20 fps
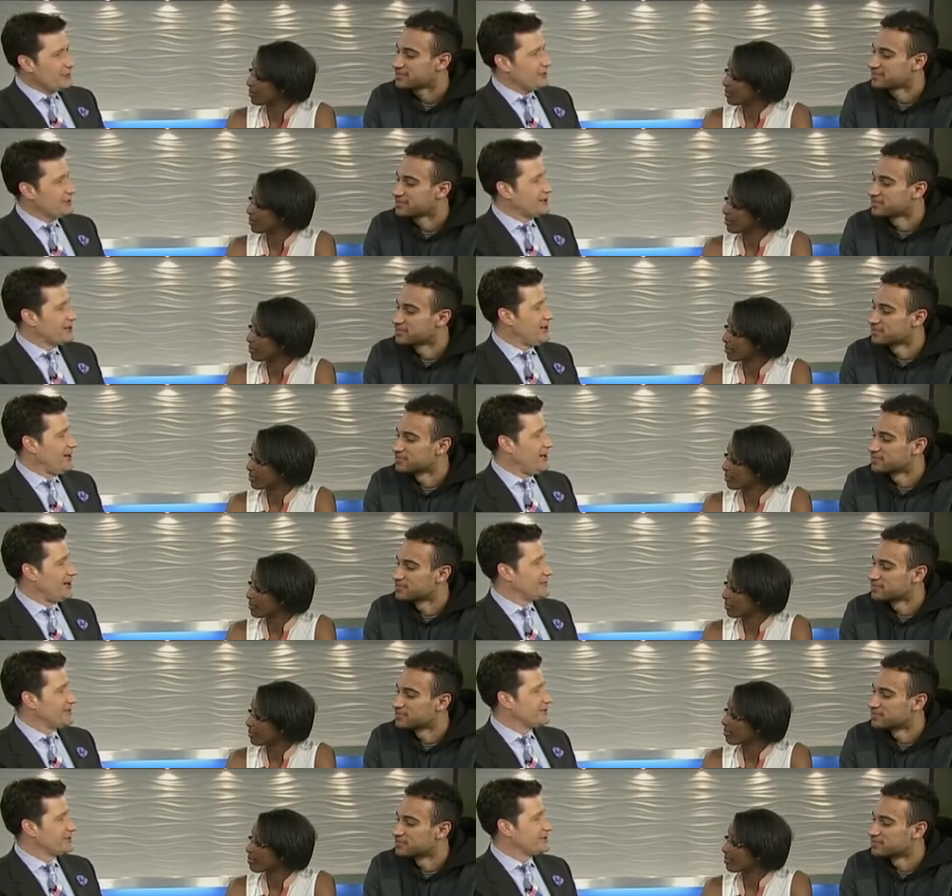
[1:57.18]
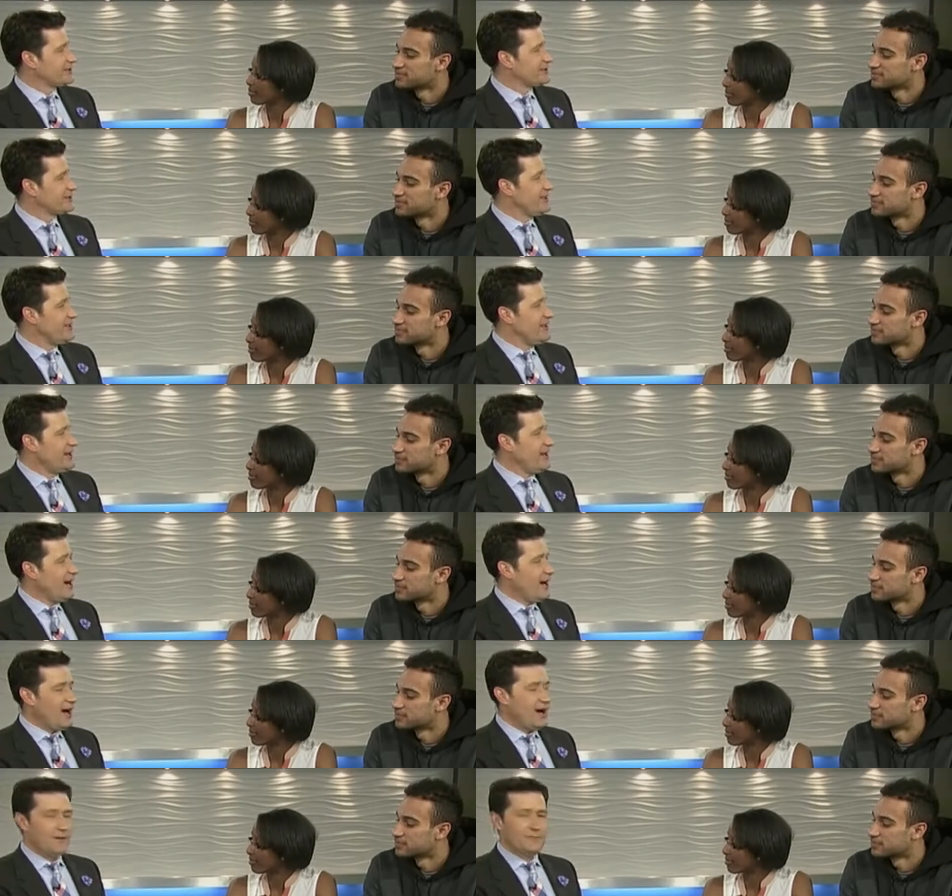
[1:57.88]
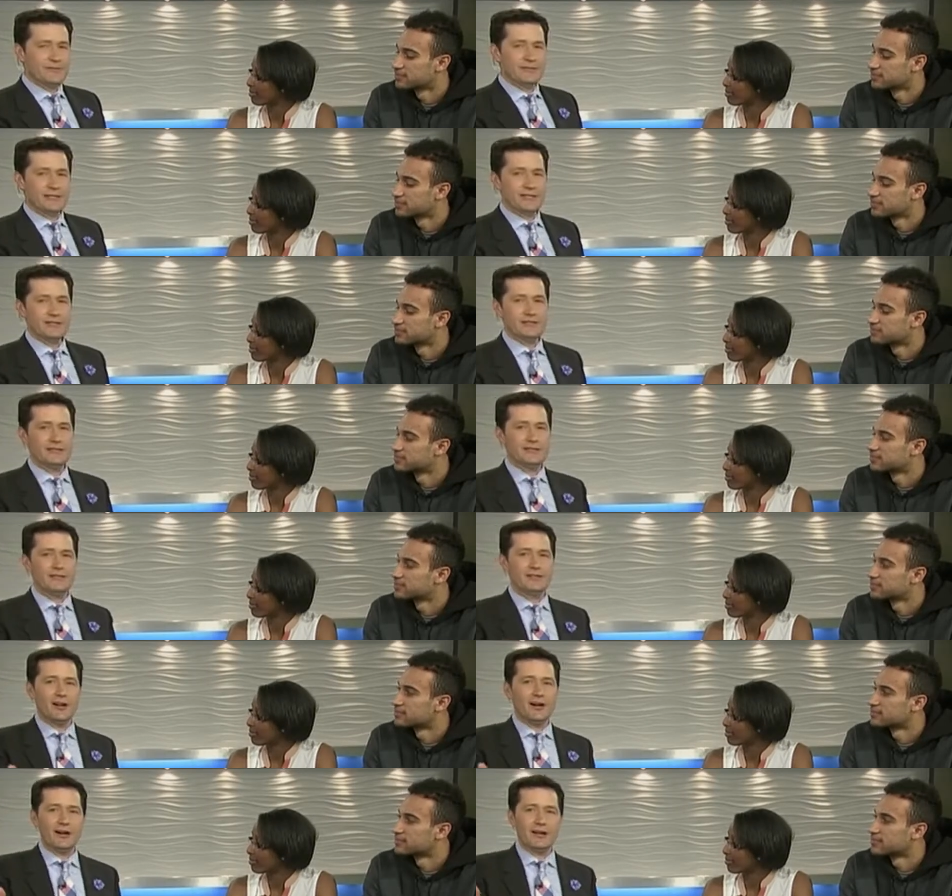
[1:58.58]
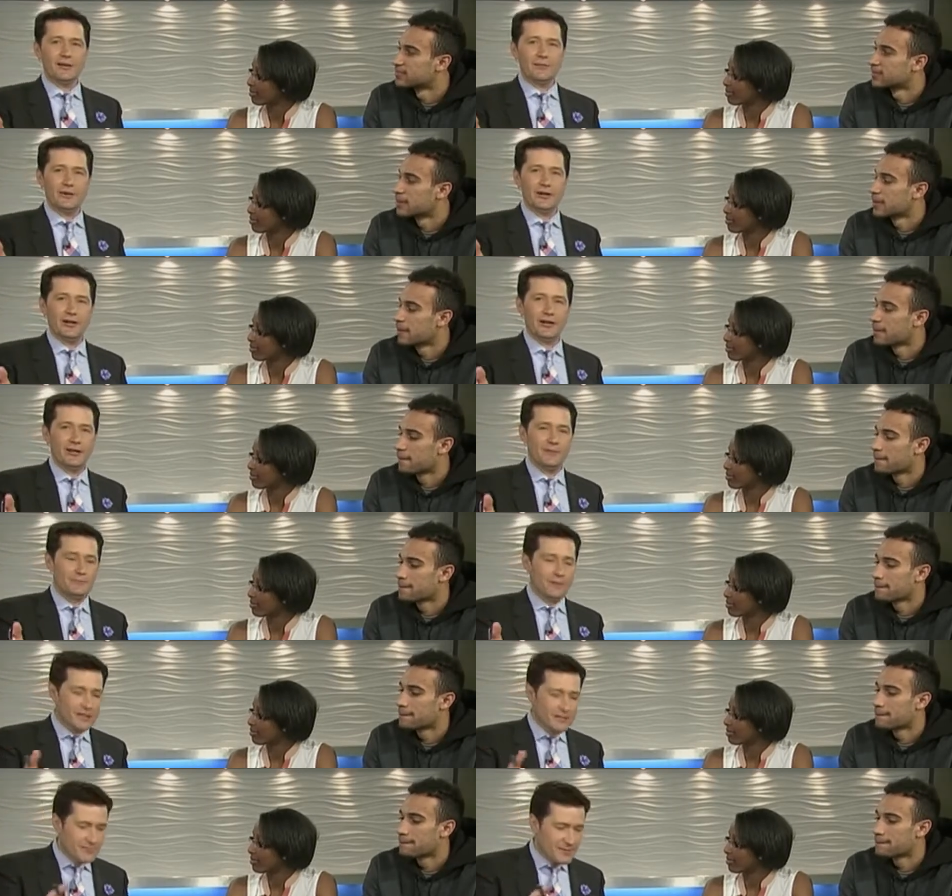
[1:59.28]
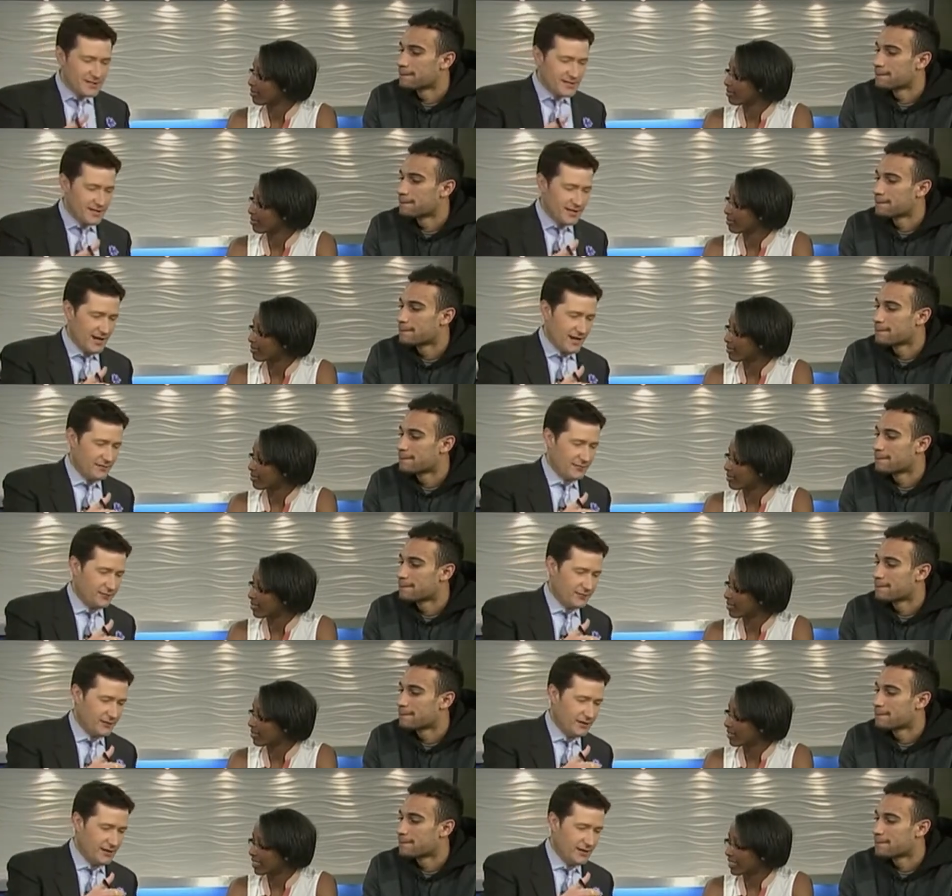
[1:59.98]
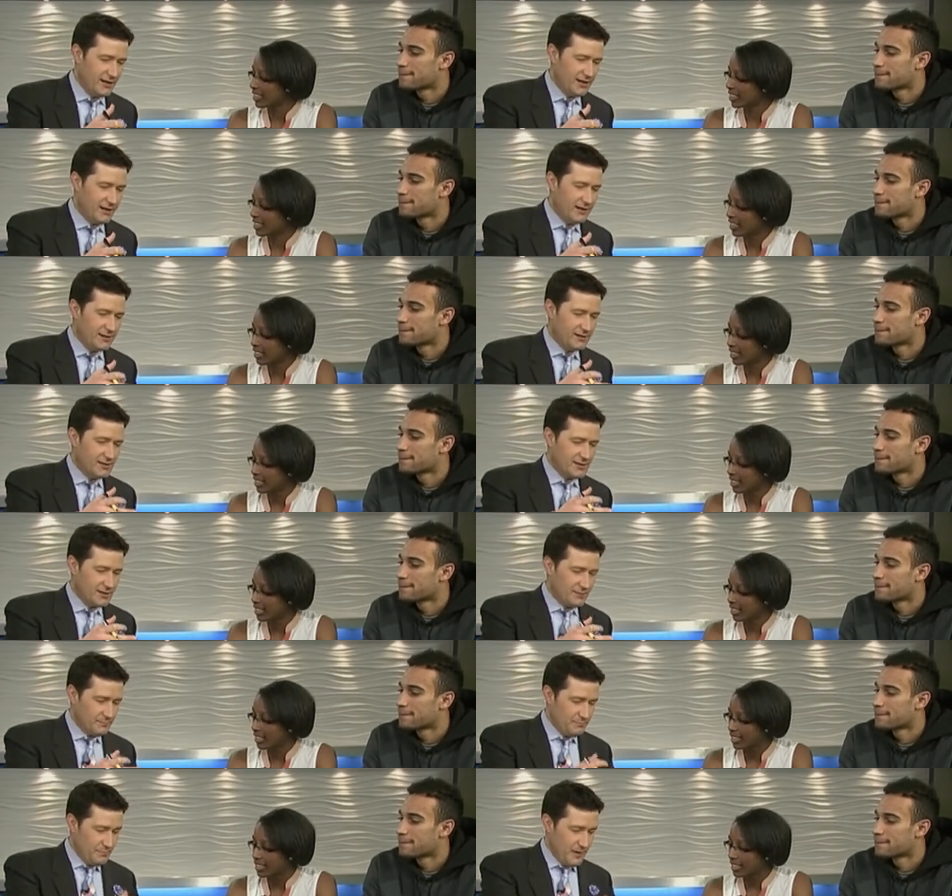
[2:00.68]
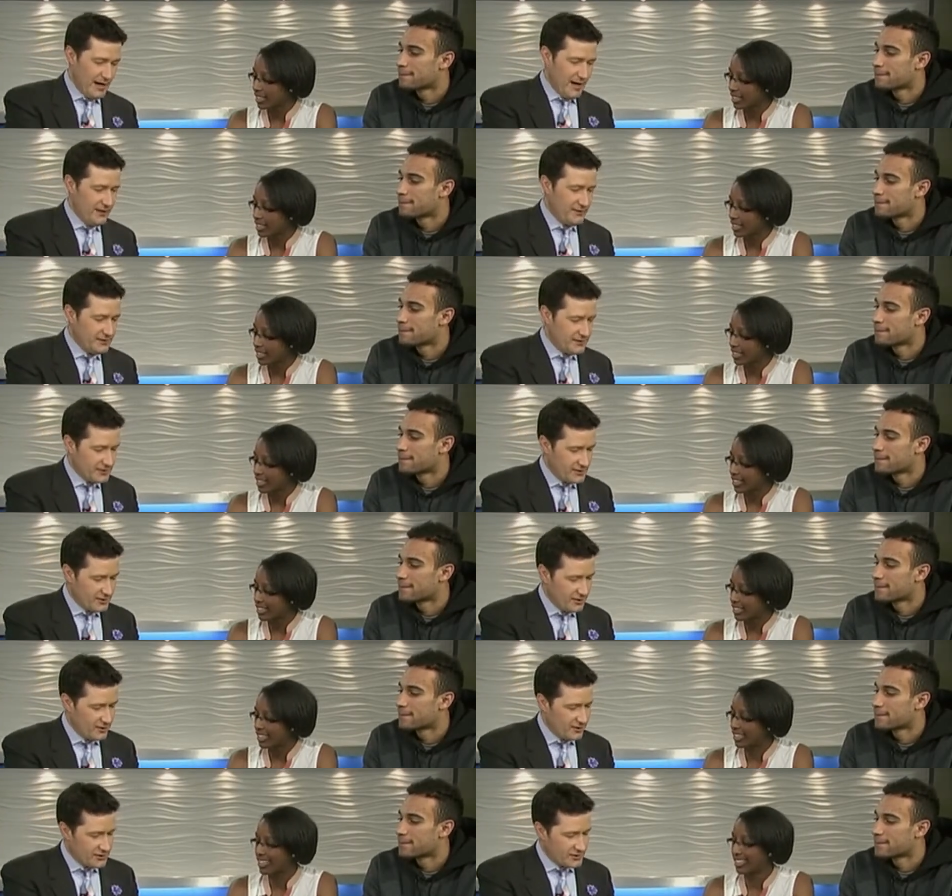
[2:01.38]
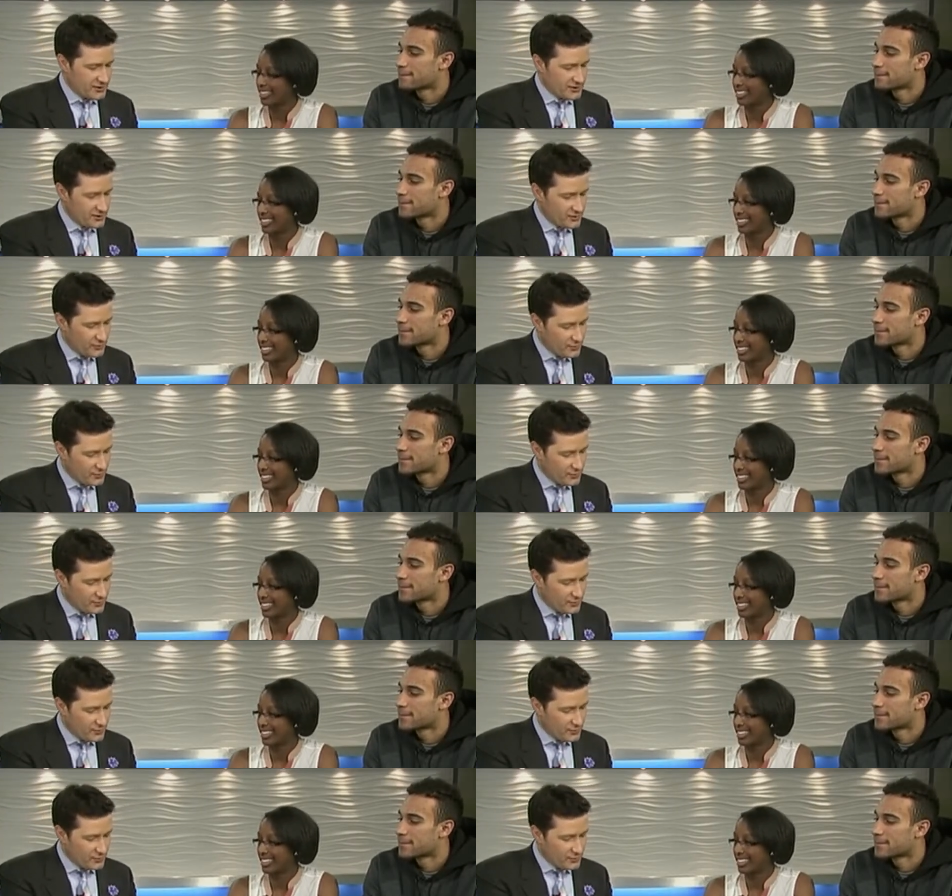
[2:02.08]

Speaker 1: are both in commerce. Mm -hmm. um, Justine, talk about it. It must be tough to balance all the